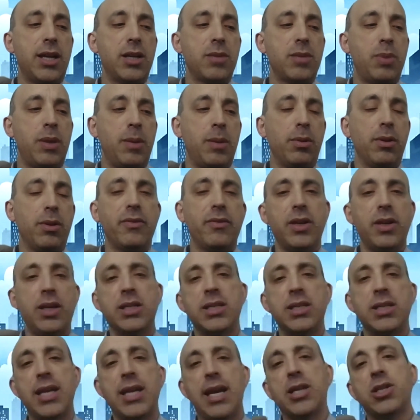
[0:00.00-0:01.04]
people of
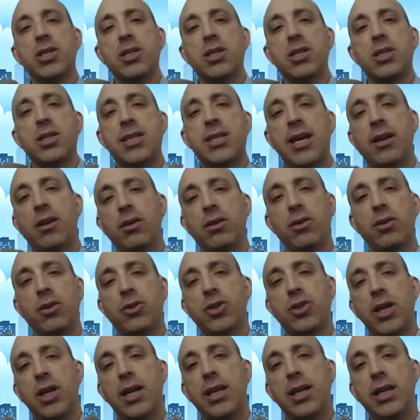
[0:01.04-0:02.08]
East Asian descent or
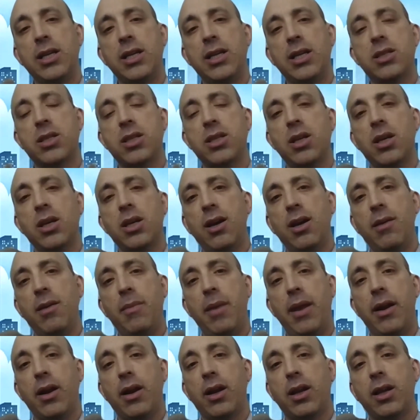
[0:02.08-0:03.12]
Chinese
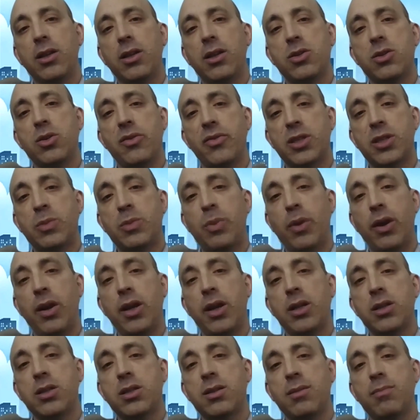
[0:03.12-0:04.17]
Americans who've
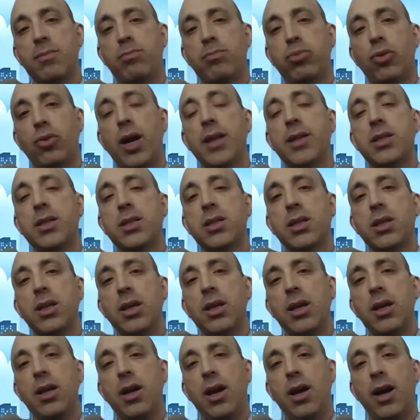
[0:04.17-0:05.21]
experienced the brunt
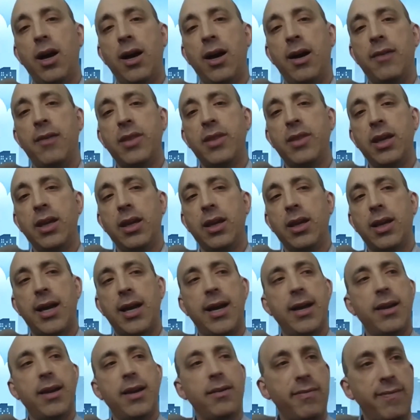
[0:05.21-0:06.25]
of the
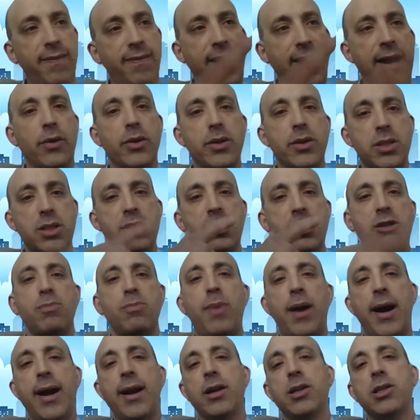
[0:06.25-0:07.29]
kind of
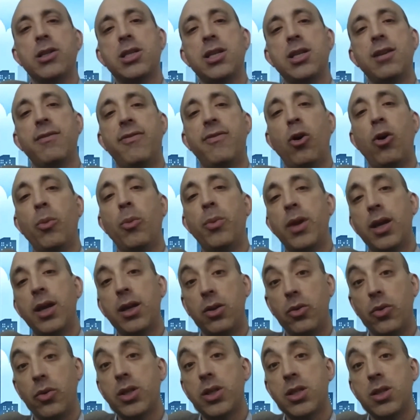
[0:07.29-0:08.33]
virus-inspired xenophobia
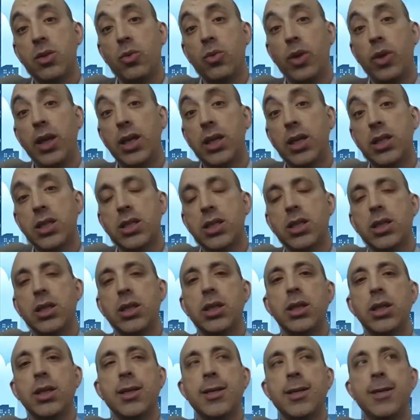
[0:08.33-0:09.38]
in recent weeks.
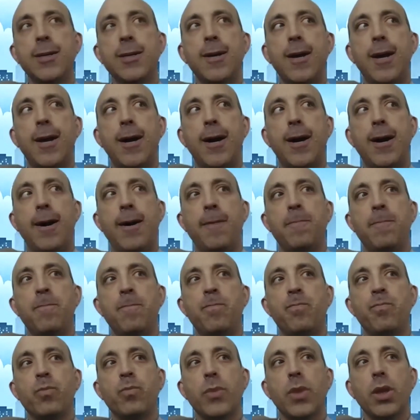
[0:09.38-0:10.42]

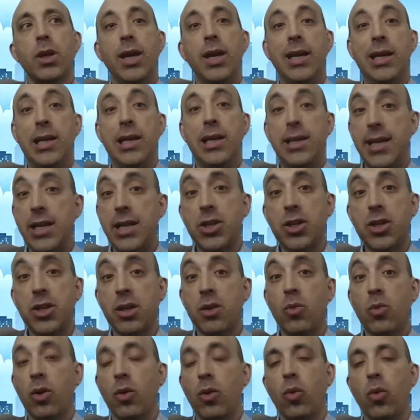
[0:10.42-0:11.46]
In
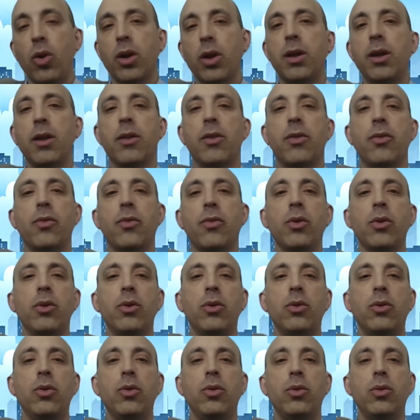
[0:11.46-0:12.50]
addition, we're working
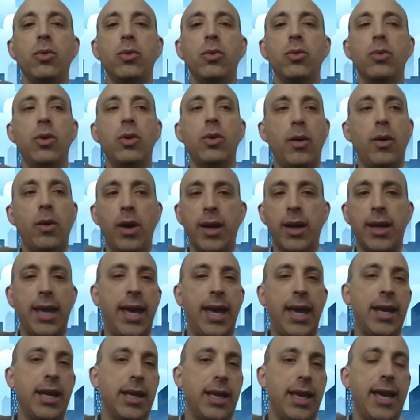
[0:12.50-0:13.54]
through
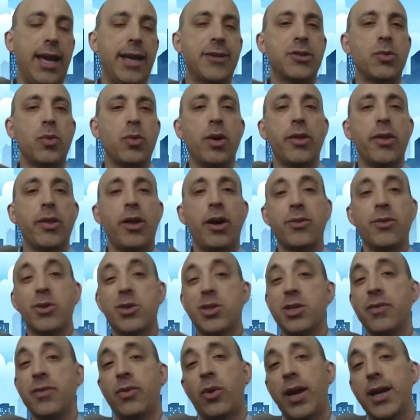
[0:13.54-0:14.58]
and engaged with other
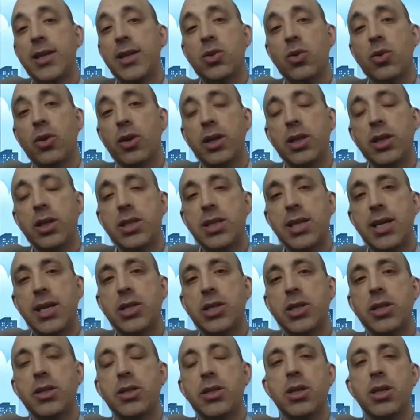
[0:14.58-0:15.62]
civil rights
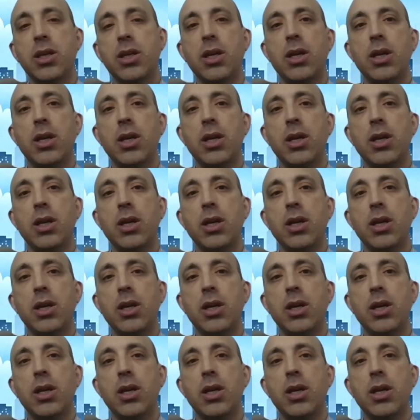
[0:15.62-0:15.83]
organizations